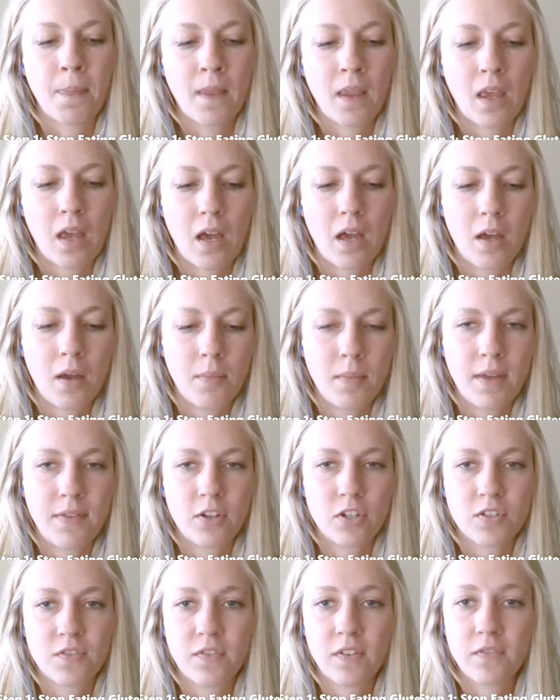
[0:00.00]
And
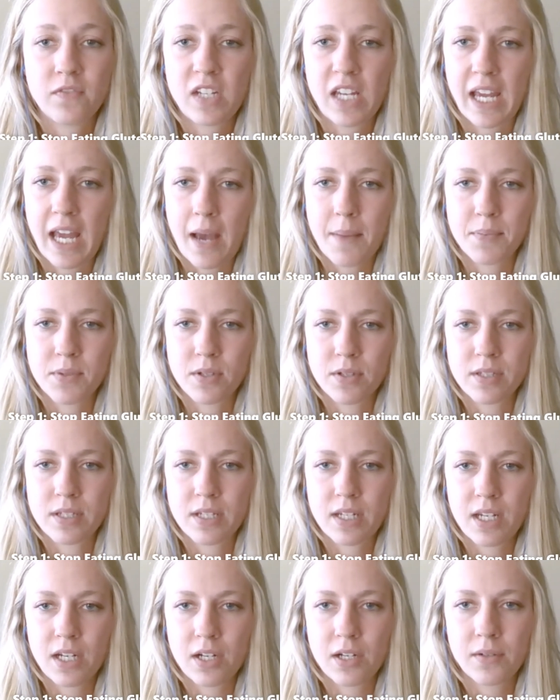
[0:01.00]
there's 50 capsules in
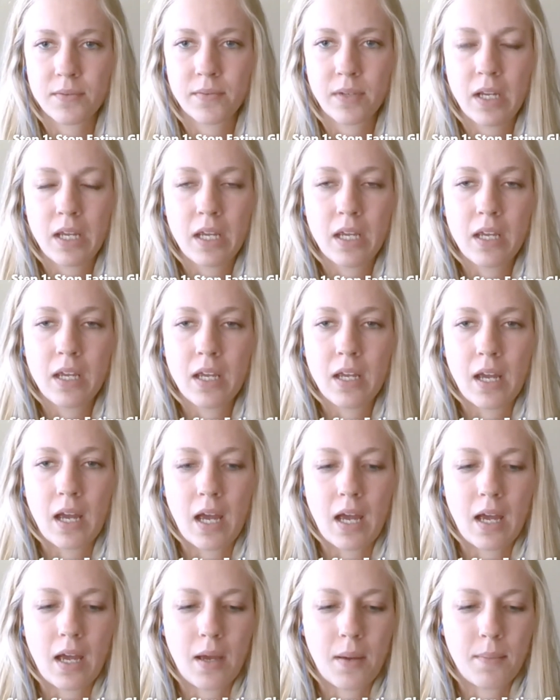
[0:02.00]
here,
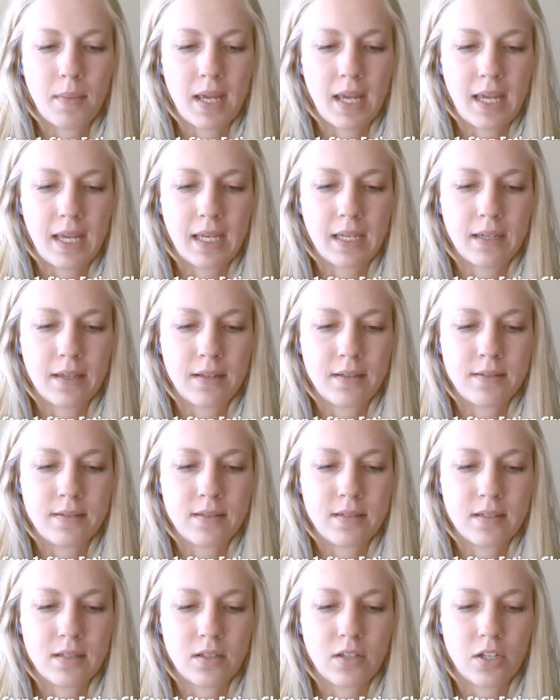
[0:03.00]

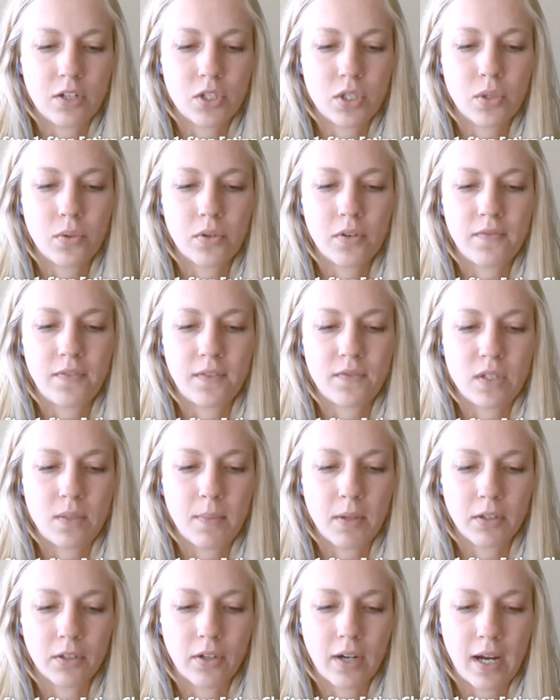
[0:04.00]
and they're 250
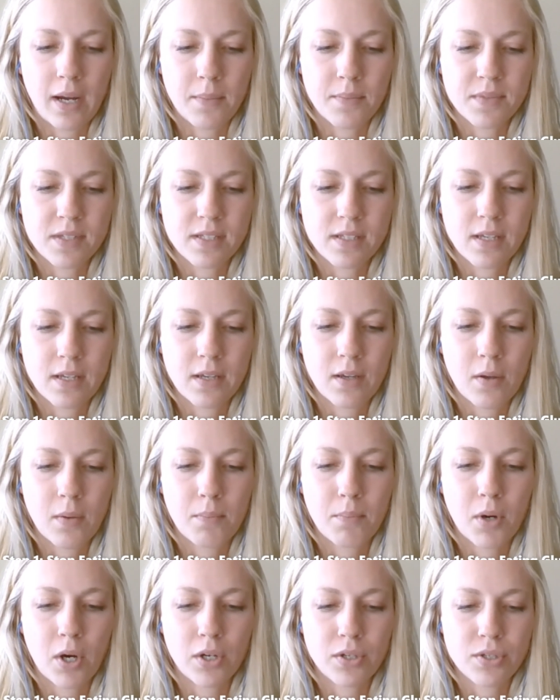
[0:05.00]
milligrams
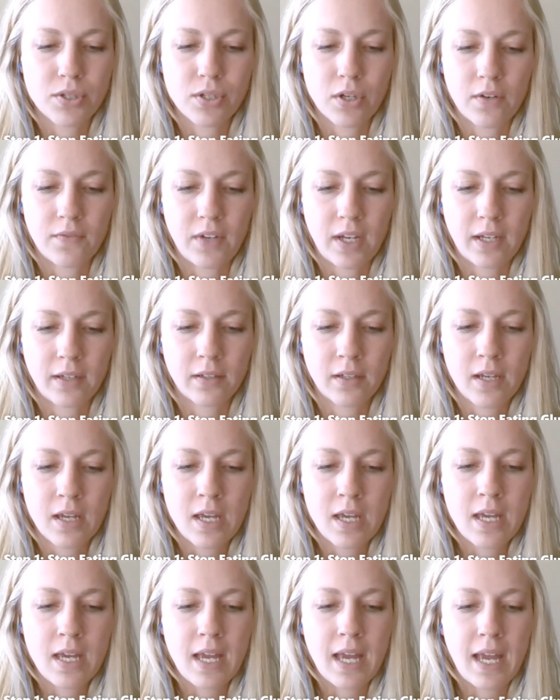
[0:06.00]
per serving.
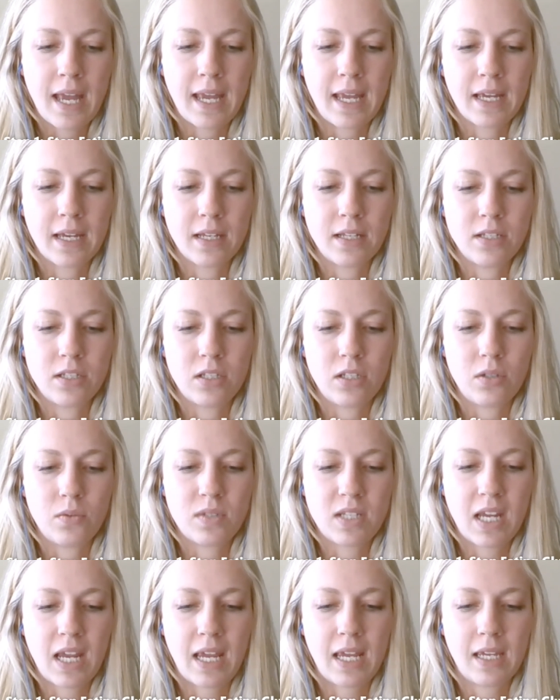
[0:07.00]
And you
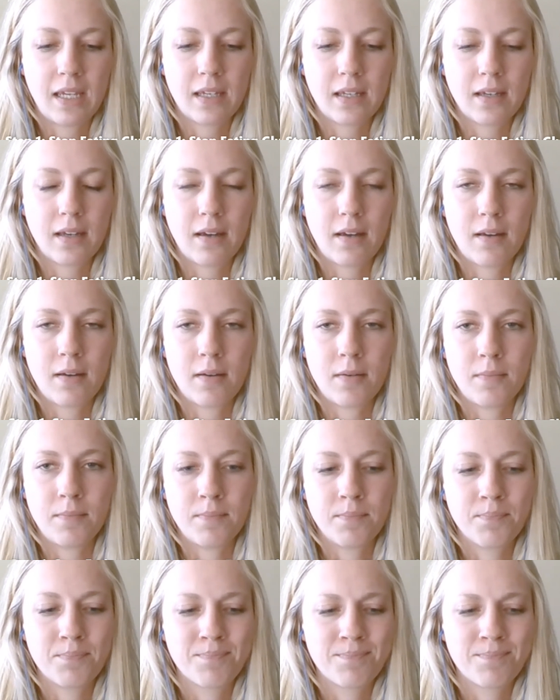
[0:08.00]
take 5